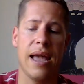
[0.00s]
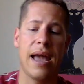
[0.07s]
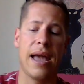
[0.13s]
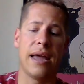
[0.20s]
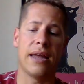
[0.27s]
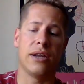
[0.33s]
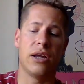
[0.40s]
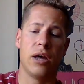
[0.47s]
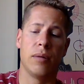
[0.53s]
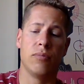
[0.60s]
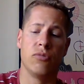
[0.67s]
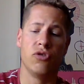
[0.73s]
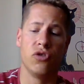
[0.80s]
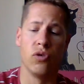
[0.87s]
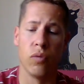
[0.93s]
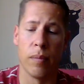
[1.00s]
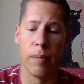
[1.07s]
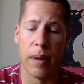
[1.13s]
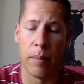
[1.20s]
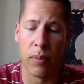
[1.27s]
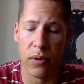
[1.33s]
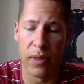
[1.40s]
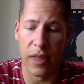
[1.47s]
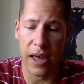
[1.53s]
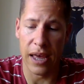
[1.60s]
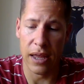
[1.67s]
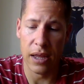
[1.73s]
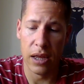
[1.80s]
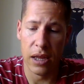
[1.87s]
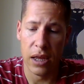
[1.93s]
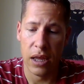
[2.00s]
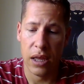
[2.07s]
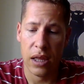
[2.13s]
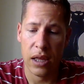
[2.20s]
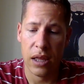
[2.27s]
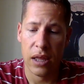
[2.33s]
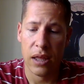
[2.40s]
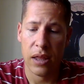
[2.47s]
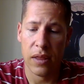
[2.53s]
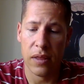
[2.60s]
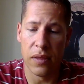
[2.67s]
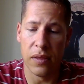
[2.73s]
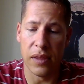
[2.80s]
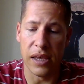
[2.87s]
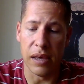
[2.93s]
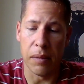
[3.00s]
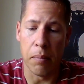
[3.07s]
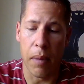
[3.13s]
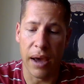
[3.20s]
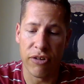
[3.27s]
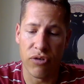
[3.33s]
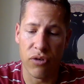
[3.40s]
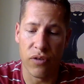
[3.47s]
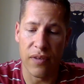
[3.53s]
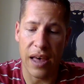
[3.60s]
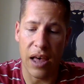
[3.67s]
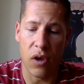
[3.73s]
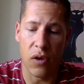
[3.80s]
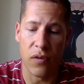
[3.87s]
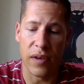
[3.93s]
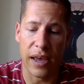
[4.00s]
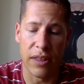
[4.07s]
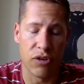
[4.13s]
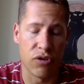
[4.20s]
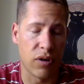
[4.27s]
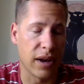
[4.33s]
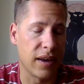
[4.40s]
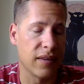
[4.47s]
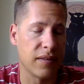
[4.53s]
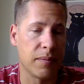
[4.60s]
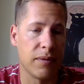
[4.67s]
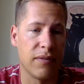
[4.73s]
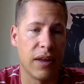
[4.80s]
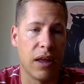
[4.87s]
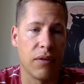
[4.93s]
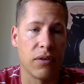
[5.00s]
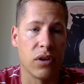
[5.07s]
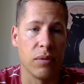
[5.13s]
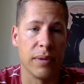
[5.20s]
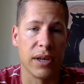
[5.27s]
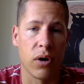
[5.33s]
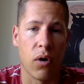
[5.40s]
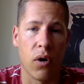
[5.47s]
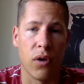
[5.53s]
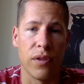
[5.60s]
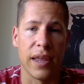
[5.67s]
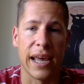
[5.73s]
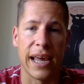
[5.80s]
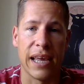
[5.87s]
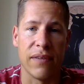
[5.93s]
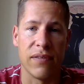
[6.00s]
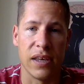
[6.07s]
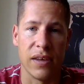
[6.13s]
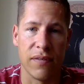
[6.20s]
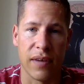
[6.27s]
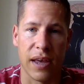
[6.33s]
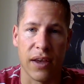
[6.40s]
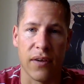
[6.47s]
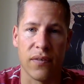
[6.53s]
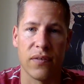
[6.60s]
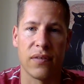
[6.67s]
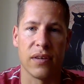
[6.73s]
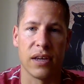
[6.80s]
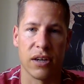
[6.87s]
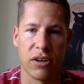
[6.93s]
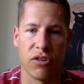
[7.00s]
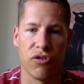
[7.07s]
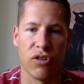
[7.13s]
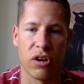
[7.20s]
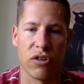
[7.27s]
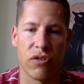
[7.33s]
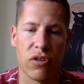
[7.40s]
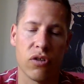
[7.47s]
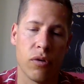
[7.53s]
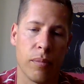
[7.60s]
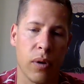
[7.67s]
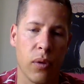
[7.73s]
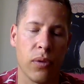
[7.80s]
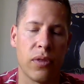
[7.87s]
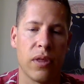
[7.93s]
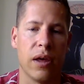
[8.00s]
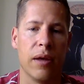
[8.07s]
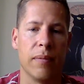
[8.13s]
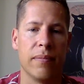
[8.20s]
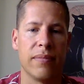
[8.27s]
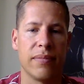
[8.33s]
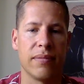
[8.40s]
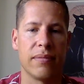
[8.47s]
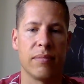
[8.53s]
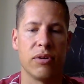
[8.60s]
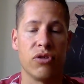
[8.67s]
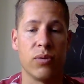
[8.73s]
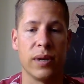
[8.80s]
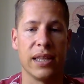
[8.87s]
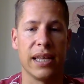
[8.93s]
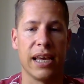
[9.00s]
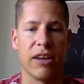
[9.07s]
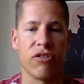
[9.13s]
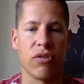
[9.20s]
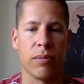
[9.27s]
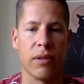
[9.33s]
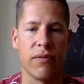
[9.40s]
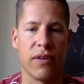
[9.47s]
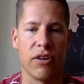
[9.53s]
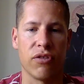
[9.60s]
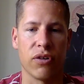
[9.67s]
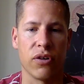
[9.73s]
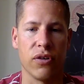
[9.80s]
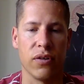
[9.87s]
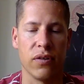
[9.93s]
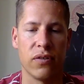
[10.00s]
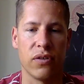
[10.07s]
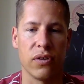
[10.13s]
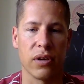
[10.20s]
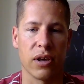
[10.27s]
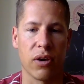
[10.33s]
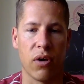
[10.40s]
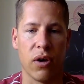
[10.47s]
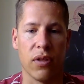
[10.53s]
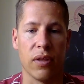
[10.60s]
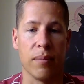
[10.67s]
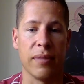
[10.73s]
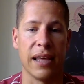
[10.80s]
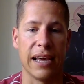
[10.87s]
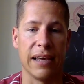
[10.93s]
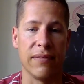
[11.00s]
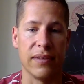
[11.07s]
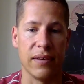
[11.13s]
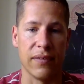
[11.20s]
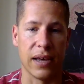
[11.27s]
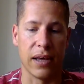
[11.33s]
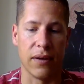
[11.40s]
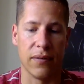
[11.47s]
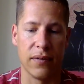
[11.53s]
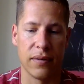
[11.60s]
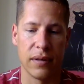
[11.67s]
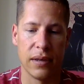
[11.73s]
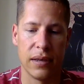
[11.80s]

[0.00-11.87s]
And do remember that the mitral valve and the tricuspid valve could be called the AV valves in conjunction. They're both between the atrium and the ventricle, so you can call them the AV valves.